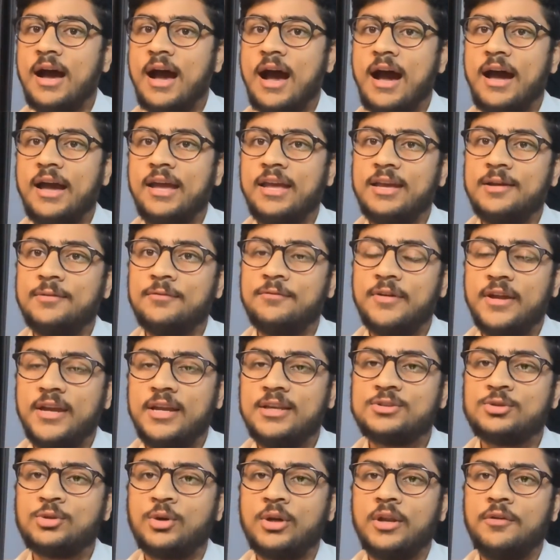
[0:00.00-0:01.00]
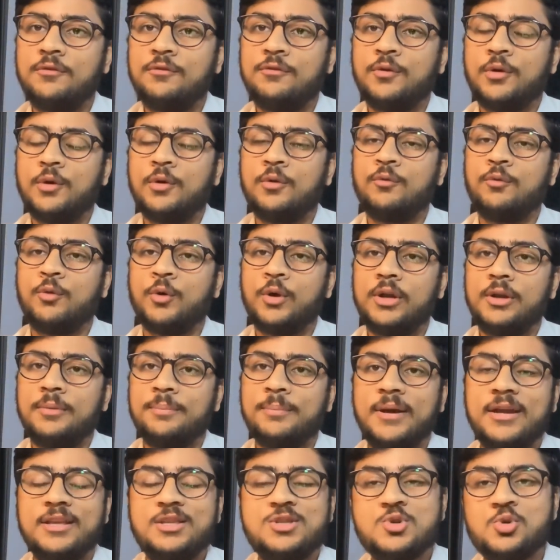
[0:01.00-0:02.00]
I am very sorry for what
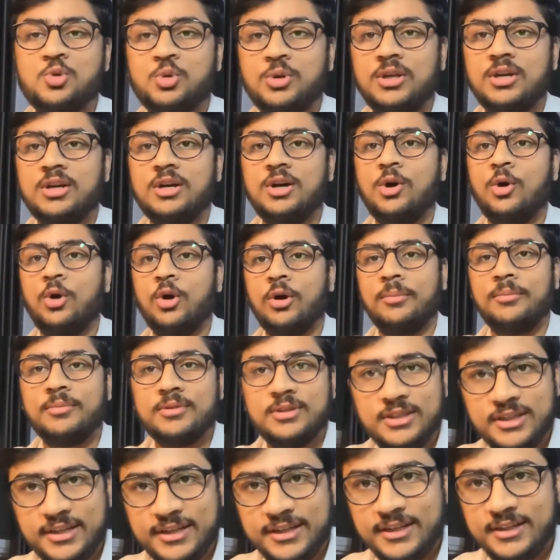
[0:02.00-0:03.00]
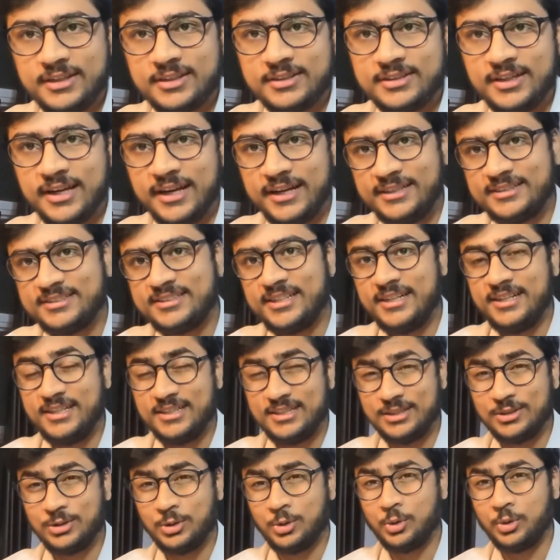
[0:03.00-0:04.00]
my junior or the intern had said
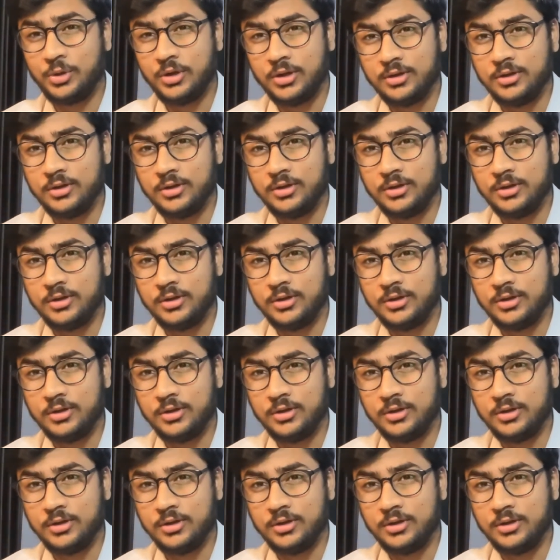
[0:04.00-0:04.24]
in the court